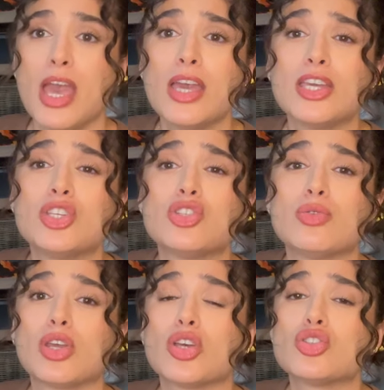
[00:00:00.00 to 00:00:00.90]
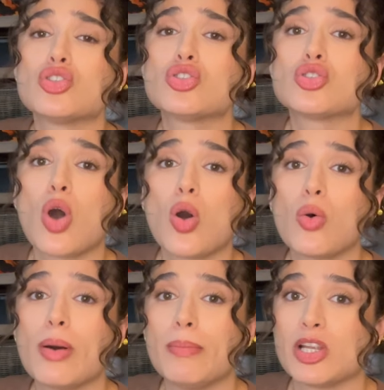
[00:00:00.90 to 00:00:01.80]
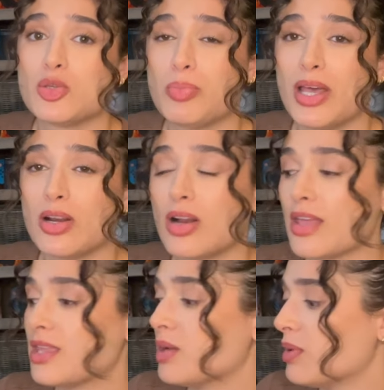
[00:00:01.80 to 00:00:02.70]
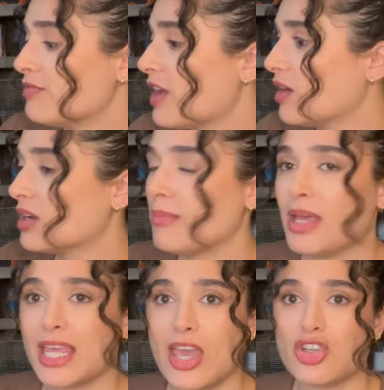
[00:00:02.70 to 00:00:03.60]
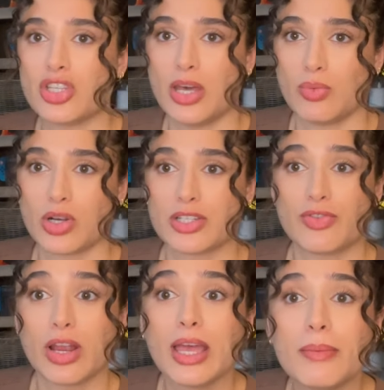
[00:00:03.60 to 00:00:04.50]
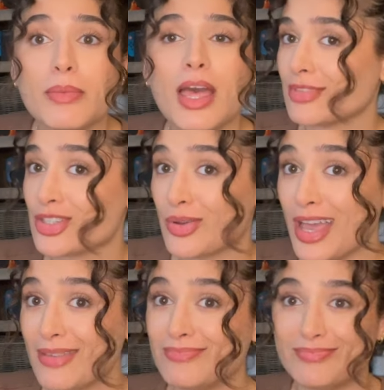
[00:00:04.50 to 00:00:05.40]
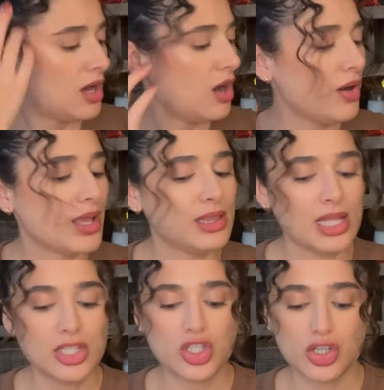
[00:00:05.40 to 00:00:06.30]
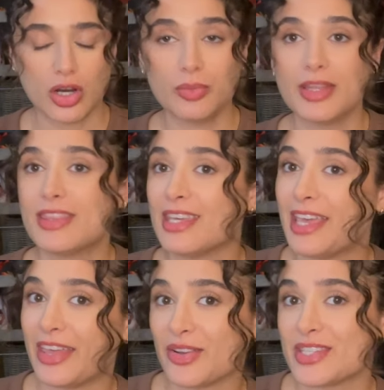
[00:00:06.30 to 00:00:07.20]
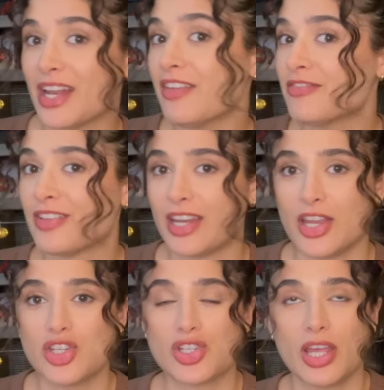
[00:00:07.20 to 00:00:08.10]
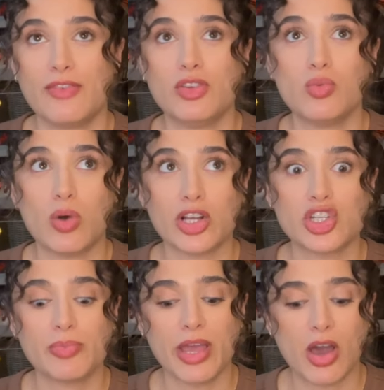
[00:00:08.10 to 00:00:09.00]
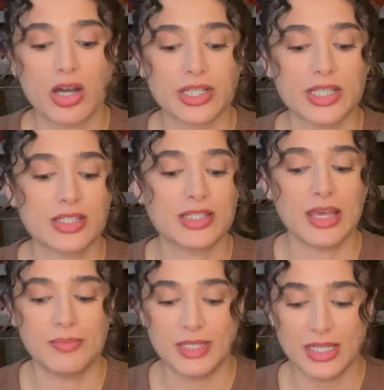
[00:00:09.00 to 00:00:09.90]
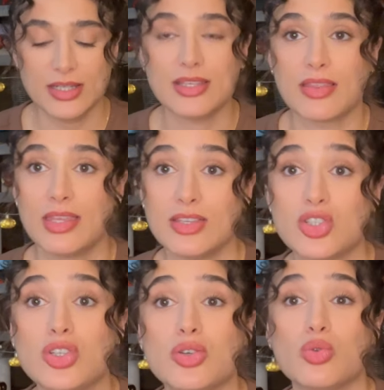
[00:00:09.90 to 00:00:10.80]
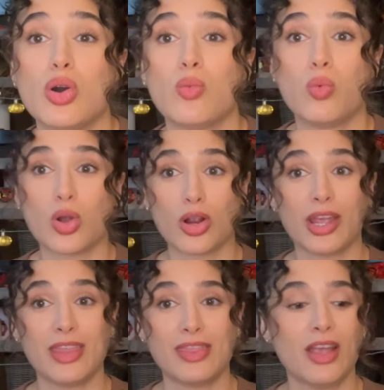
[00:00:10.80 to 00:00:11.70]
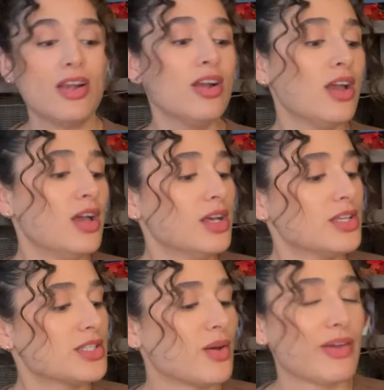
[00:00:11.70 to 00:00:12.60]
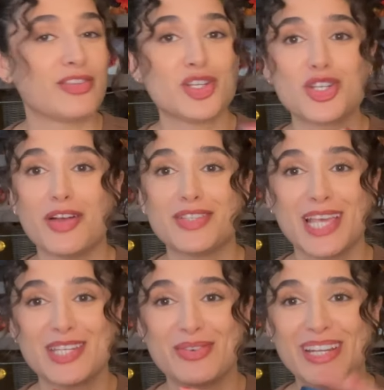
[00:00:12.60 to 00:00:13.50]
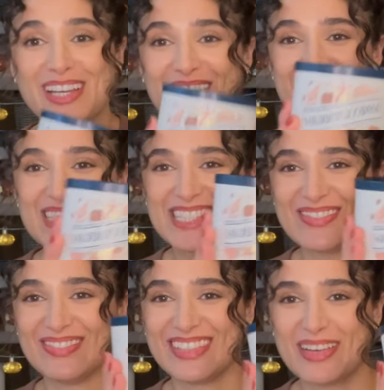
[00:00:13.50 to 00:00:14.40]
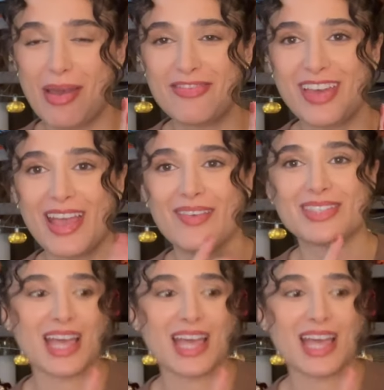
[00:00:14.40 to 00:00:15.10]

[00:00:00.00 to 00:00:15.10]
He's doing so much better. I think we found a medication that works for him. So yeah. All right, let's start with the candles that I finished. If you watched my August empties, these two were in there. So I finished off Santorini Coast, one of my faves.